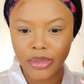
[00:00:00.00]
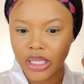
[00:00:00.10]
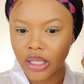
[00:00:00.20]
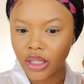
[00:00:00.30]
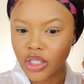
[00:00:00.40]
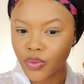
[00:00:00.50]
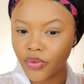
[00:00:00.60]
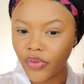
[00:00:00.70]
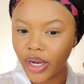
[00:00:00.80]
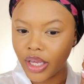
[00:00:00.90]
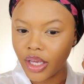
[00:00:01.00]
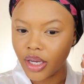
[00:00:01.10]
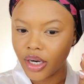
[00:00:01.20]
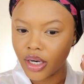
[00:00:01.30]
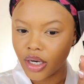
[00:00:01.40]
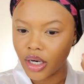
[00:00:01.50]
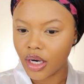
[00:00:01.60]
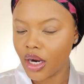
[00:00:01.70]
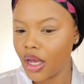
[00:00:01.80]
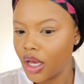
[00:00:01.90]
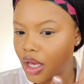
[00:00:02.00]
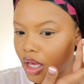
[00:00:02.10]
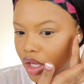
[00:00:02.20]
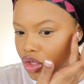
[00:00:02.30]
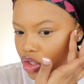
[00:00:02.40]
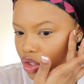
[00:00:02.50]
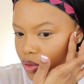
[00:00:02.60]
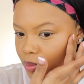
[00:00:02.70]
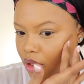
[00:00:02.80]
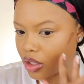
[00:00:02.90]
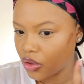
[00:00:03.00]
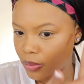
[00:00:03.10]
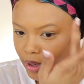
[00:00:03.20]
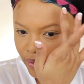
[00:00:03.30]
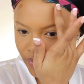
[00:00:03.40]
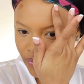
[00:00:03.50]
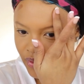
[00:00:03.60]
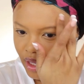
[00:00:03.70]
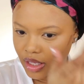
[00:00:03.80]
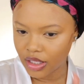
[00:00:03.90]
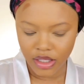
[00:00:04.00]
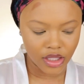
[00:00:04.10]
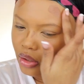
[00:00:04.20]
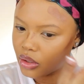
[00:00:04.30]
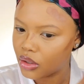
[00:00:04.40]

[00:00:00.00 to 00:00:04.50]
I'm gonna take this one right here and just put it on my face.